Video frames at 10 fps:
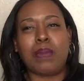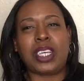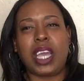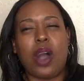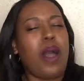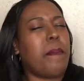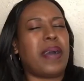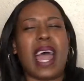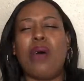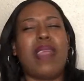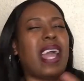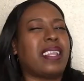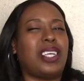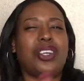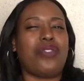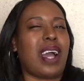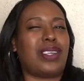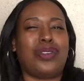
Michelle, but I don't like that she tried